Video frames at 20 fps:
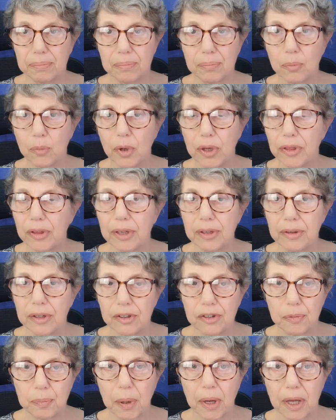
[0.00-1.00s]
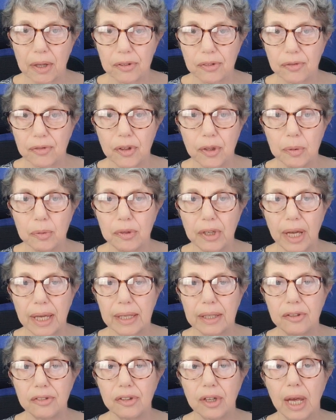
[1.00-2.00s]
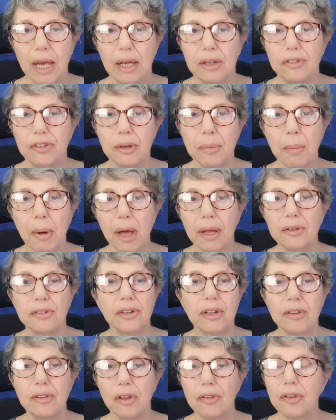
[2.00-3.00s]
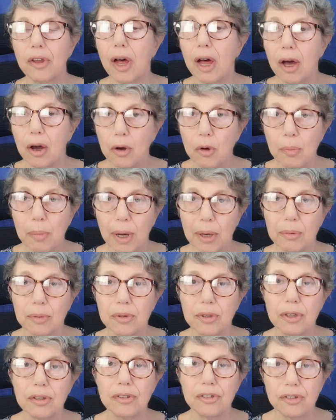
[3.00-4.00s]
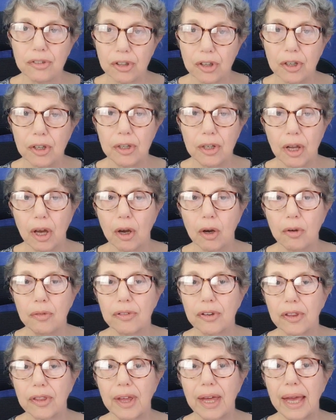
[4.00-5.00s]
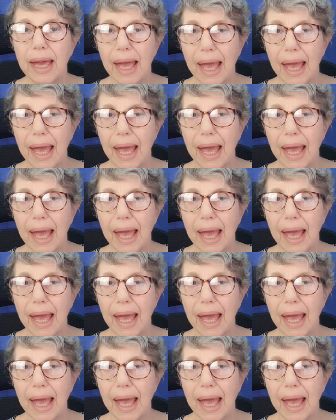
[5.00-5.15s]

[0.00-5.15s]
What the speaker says: within this past few days, demanding that the homeowners turn over their